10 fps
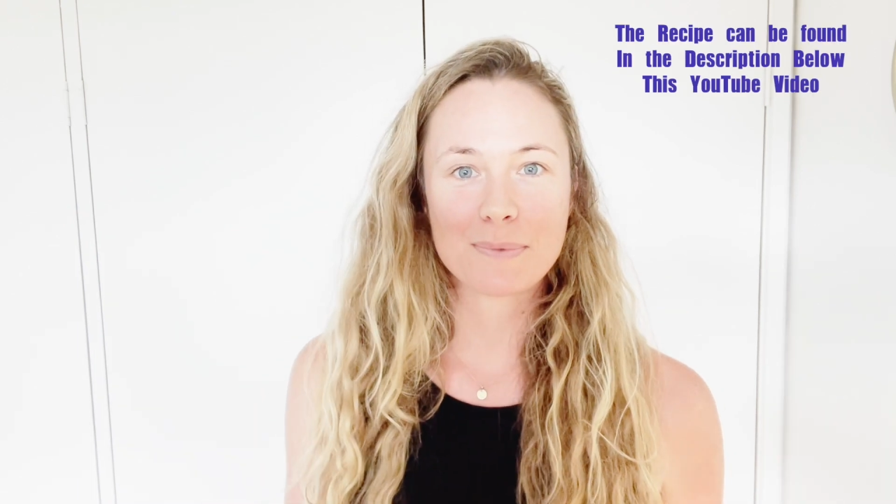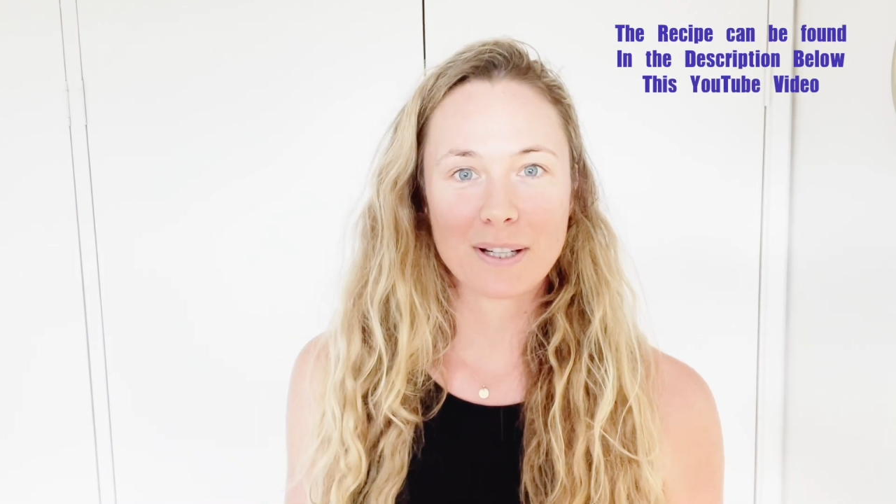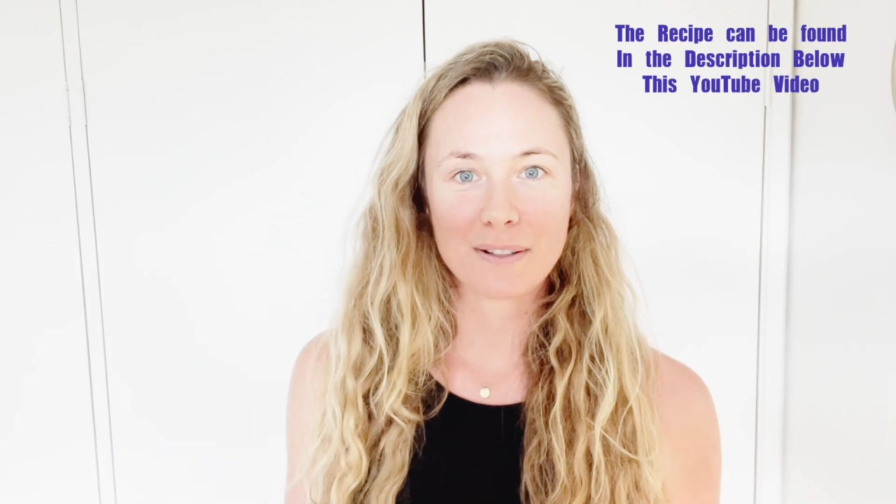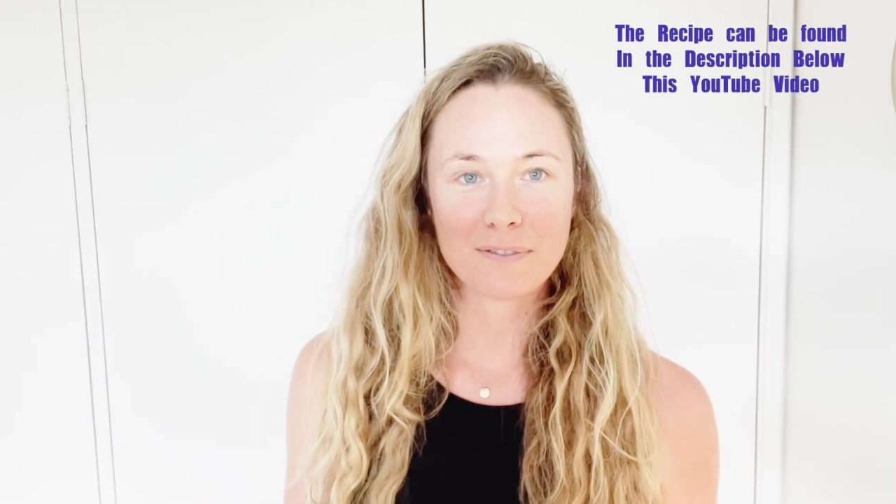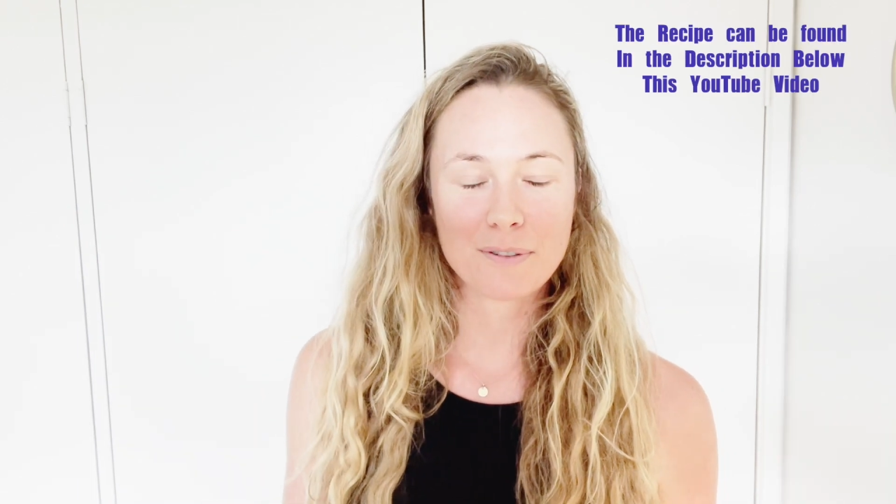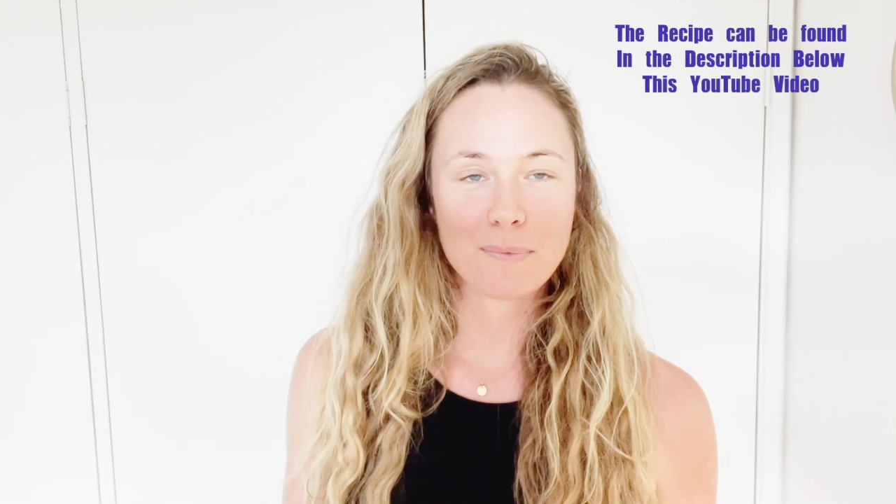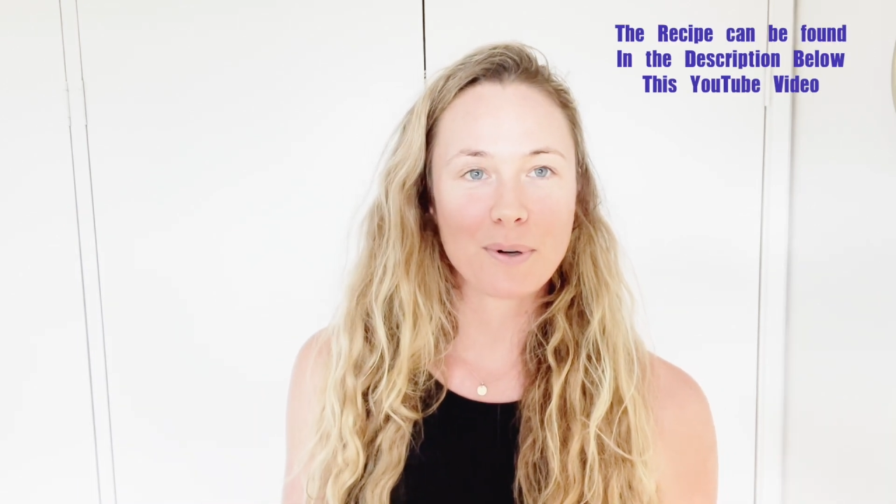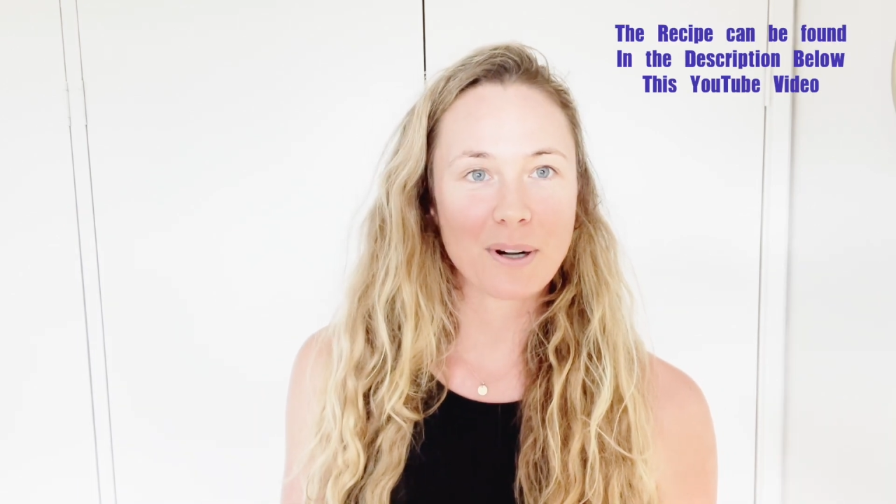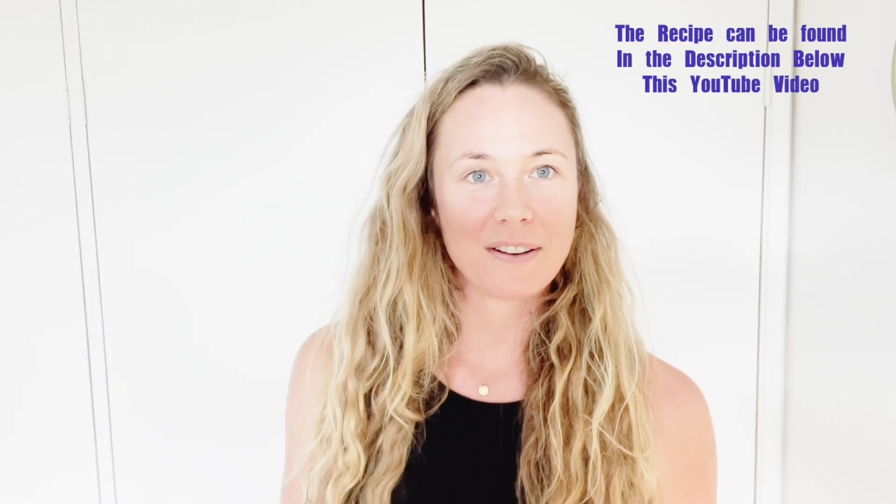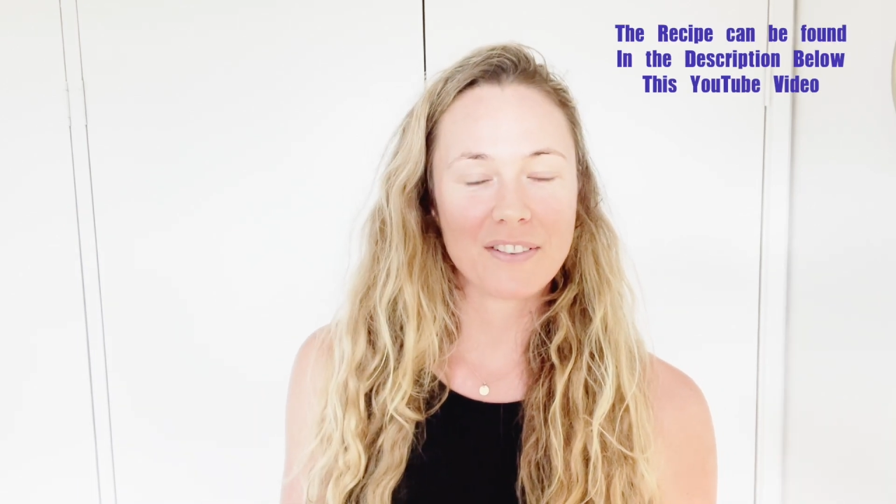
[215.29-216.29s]
channel for more
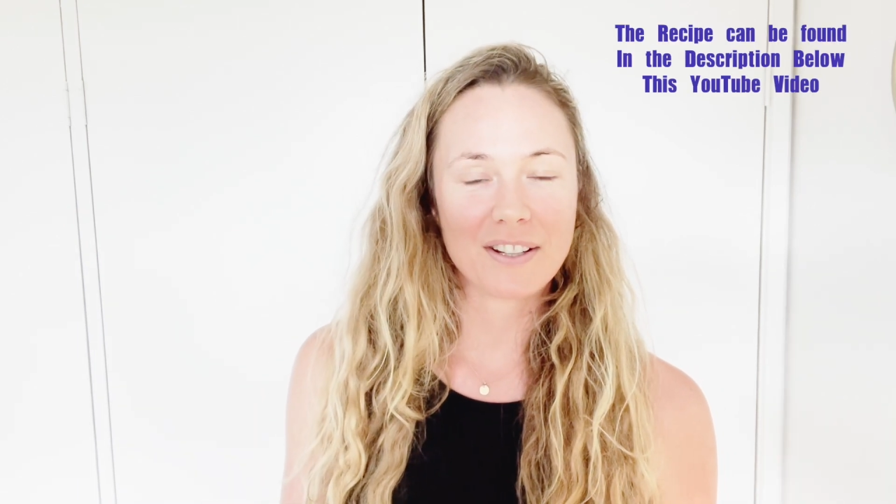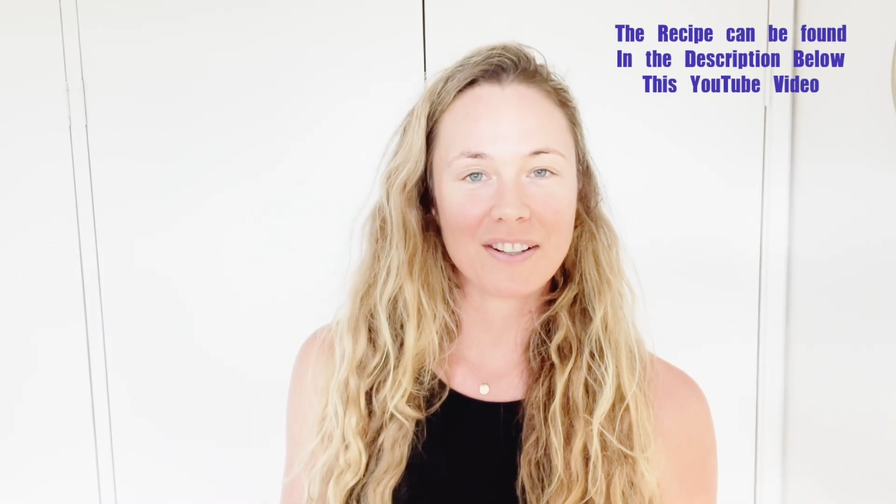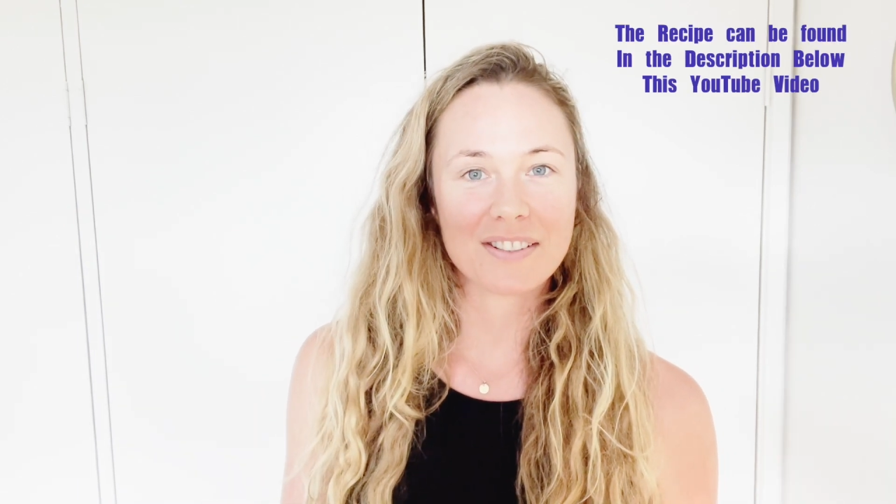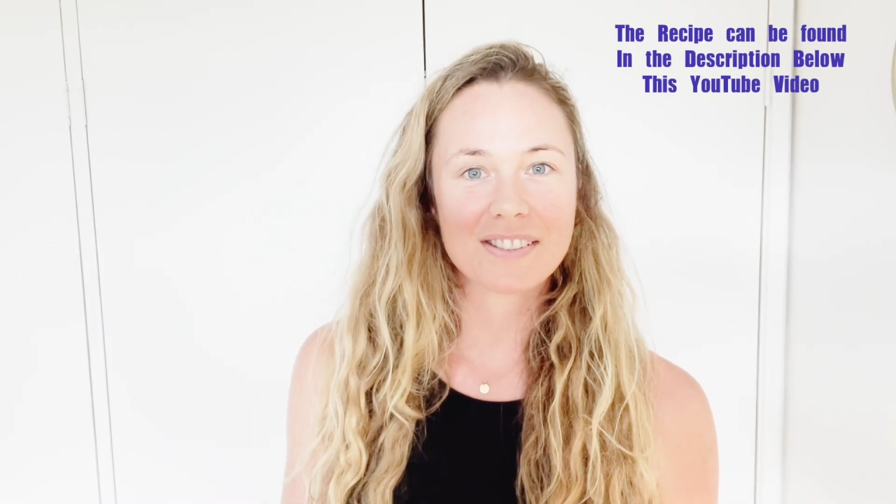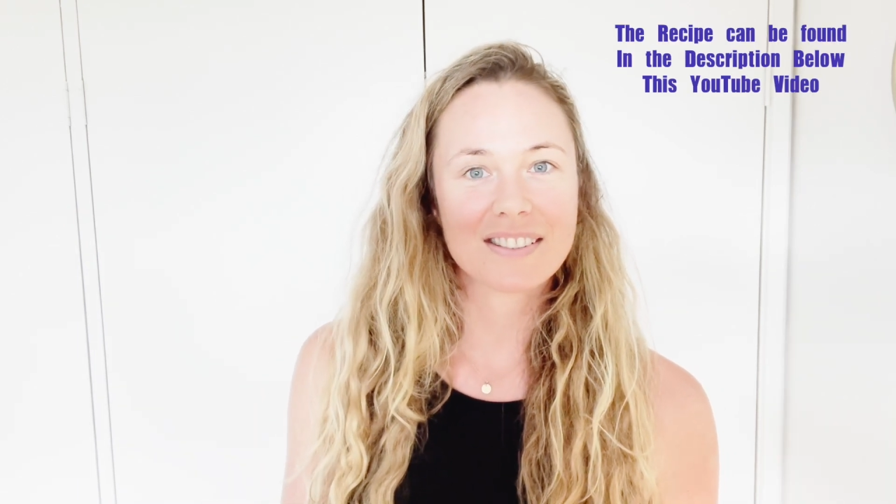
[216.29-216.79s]
great videos.